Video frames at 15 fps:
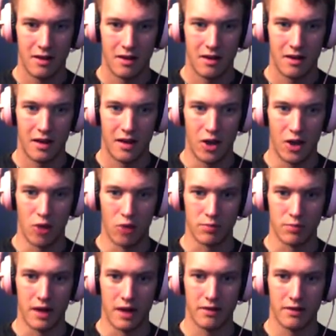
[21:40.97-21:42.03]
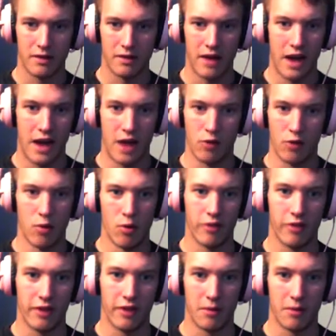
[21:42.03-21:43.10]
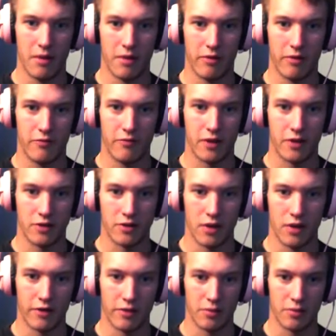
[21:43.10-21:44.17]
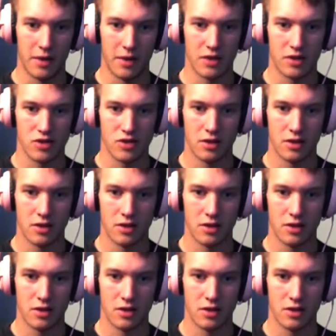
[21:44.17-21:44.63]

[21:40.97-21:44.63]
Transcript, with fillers: I hope not. I don't want any motherfucker to answer me, actually.